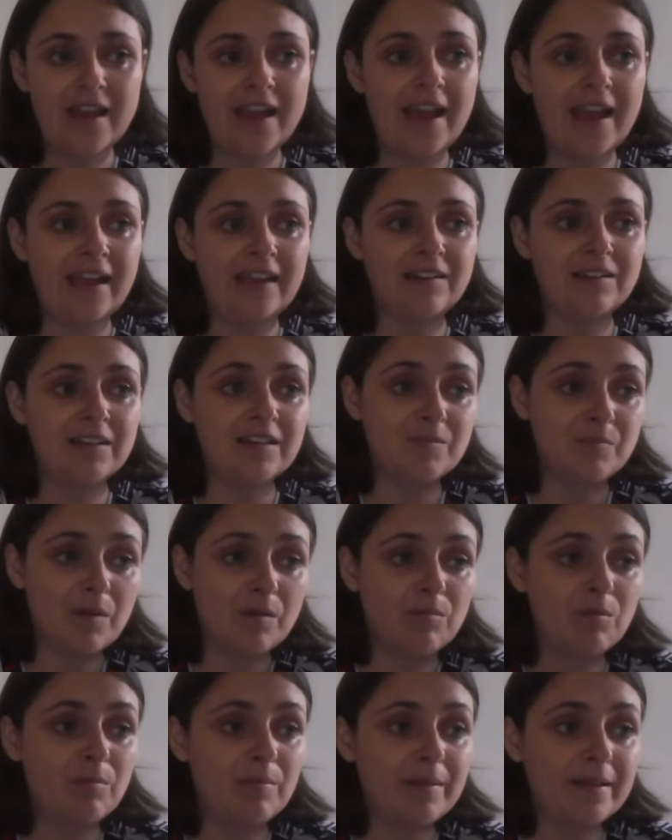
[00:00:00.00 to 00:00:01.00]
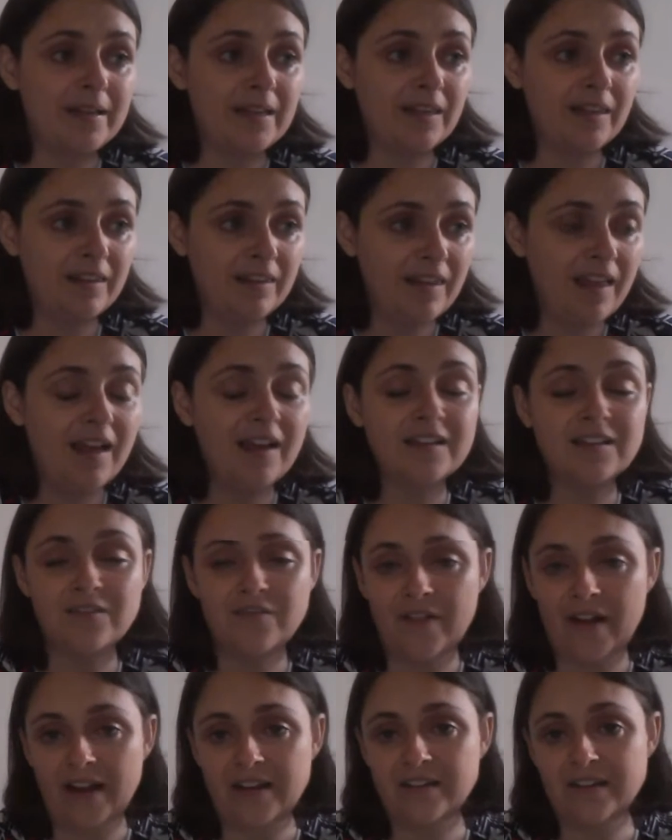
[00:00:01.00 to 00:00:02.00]
and is probably a large
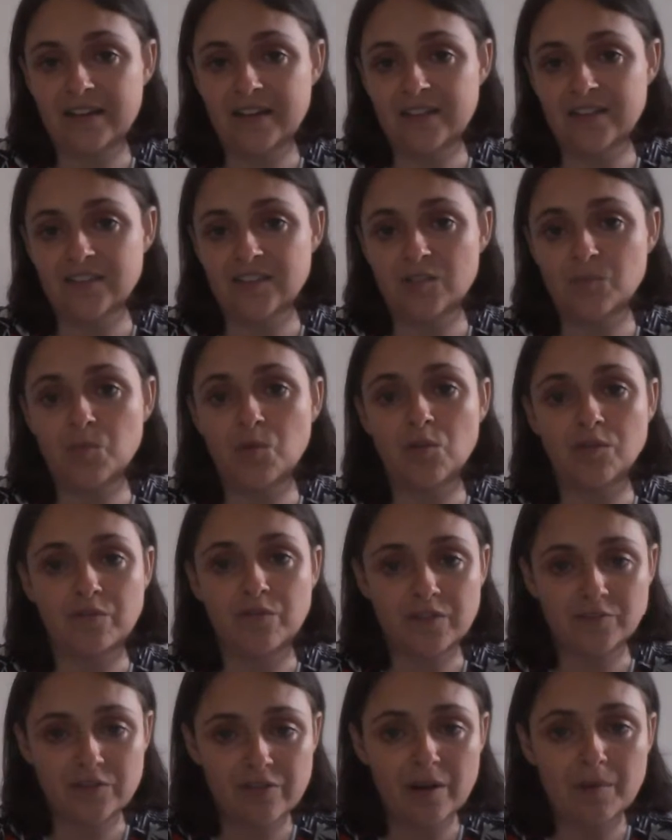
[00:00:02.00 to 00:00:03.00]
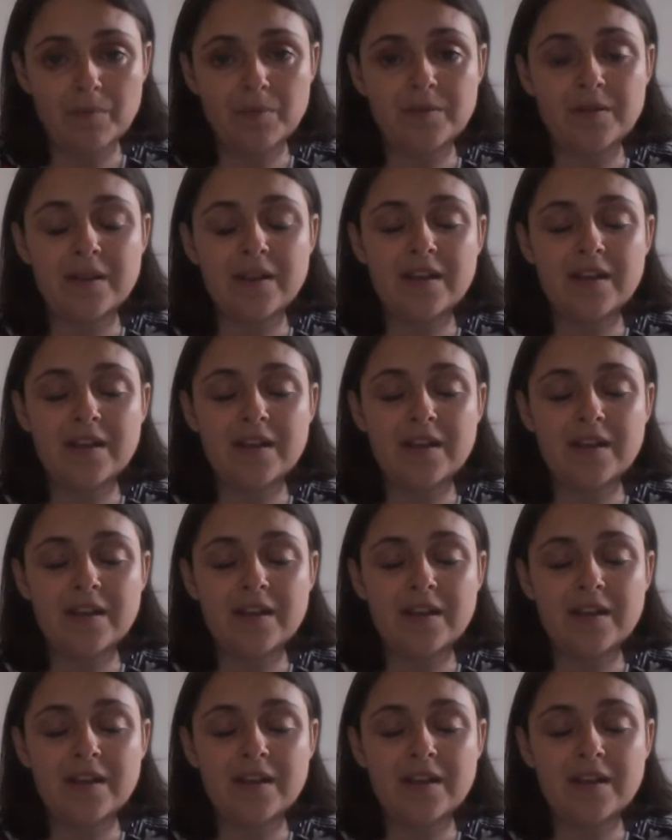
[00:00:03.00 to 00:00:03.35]
factor in the support for Trump,